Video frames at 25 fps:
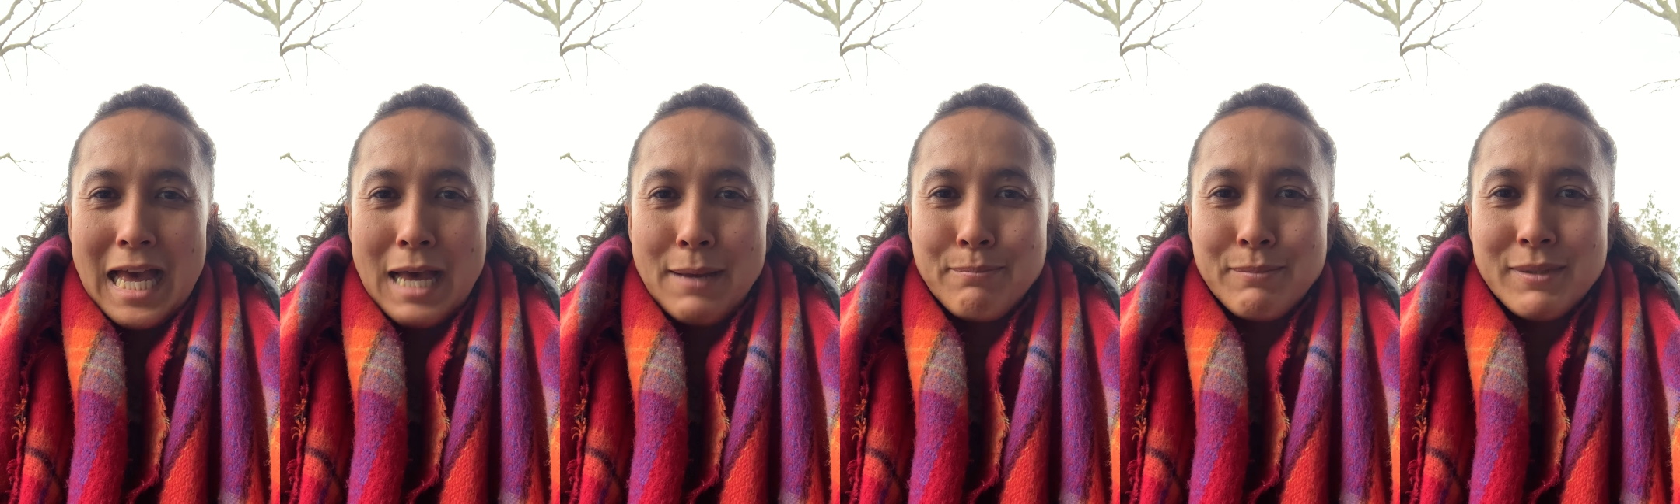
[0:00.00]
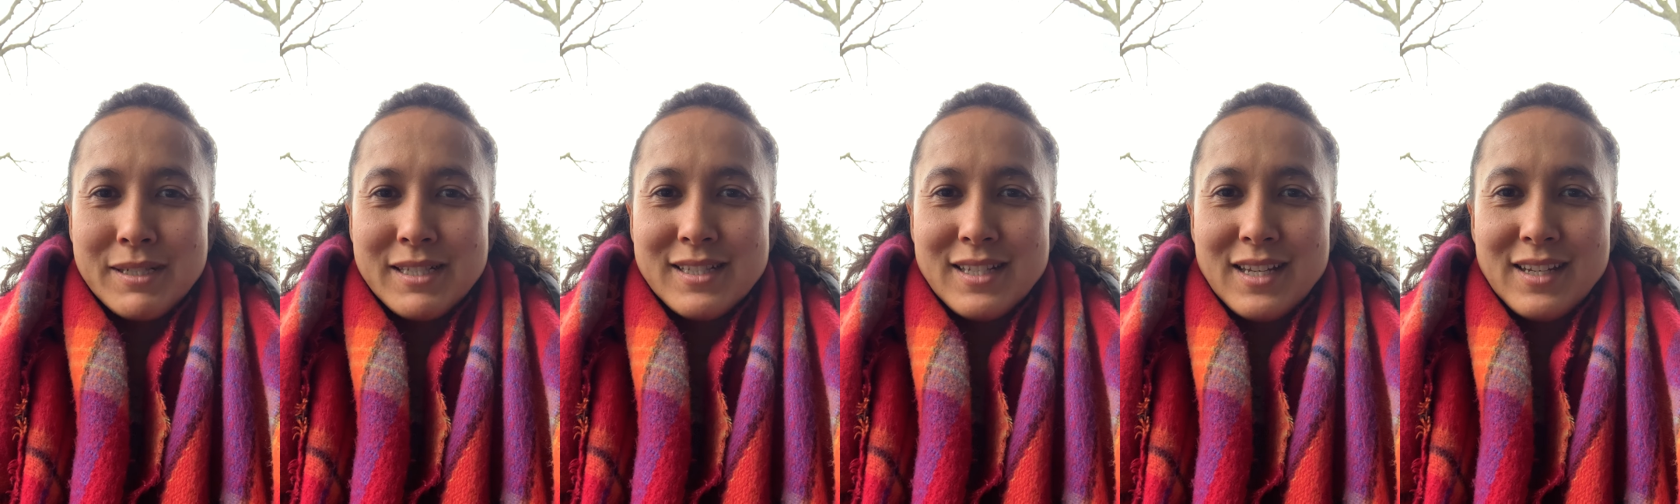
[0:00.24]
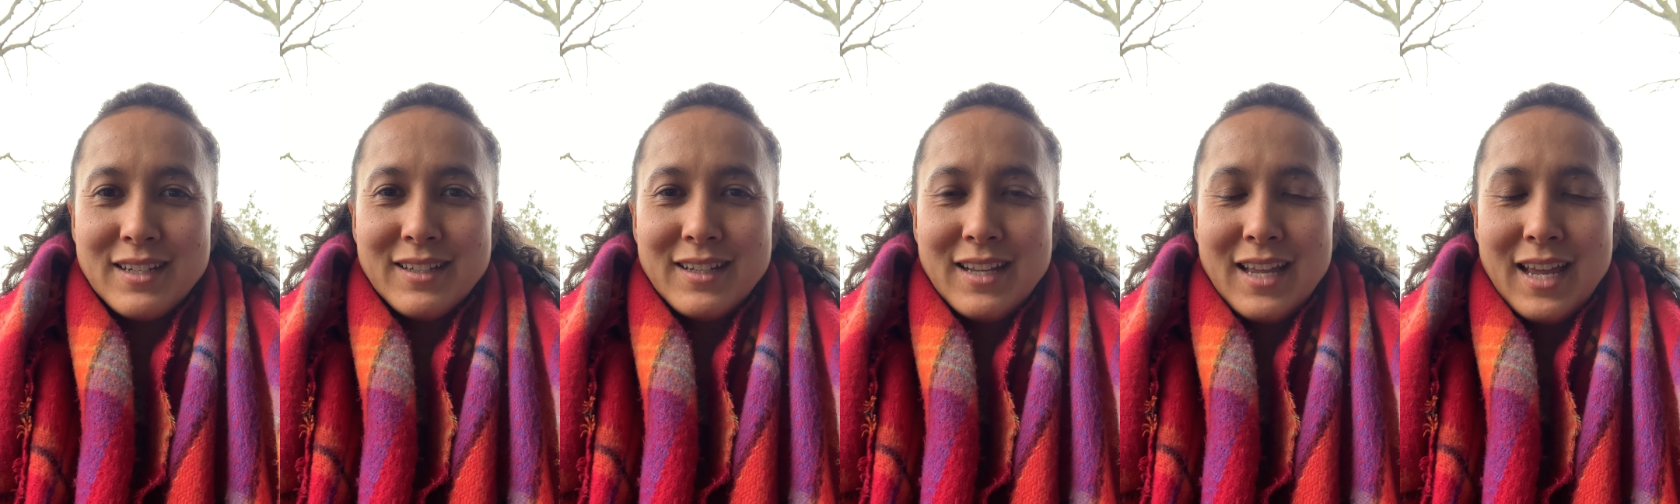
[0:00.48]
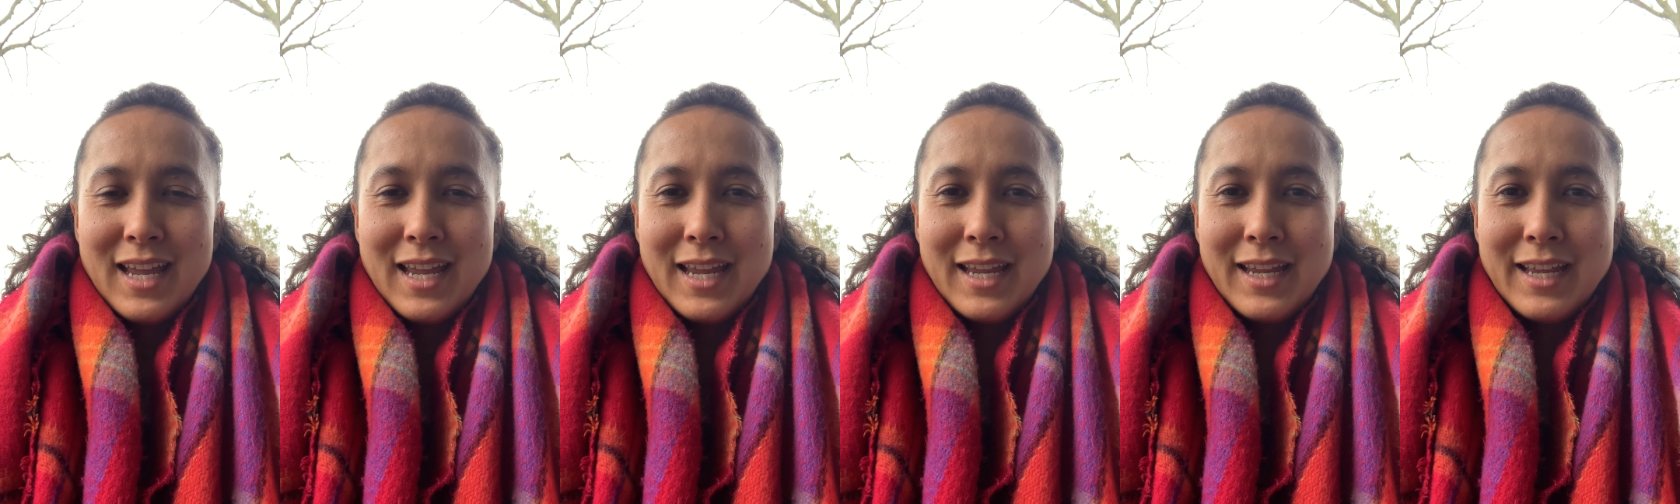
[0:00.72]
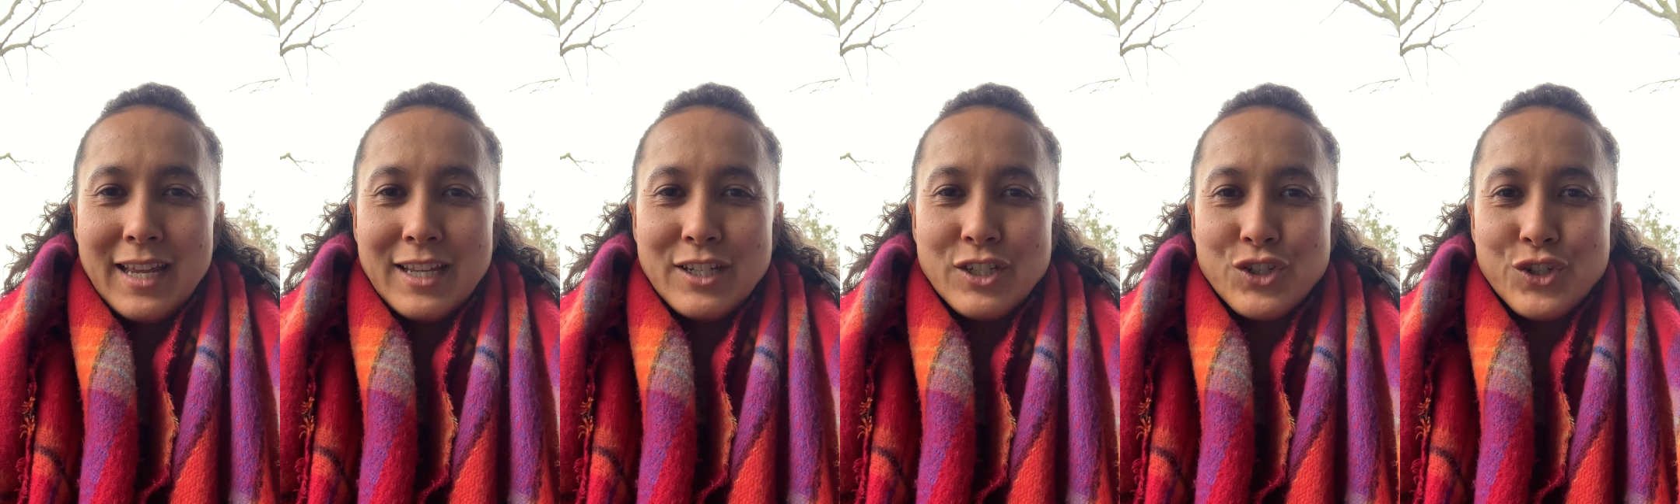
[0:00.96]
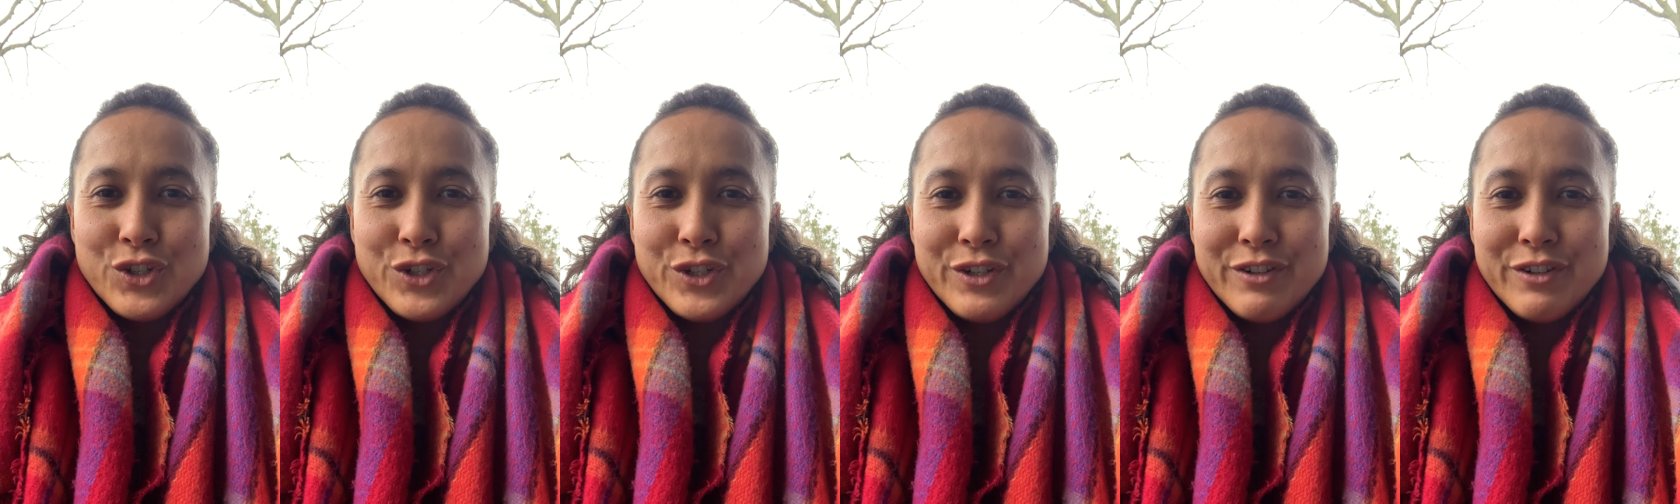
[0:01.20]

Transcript: happy sunday enjoy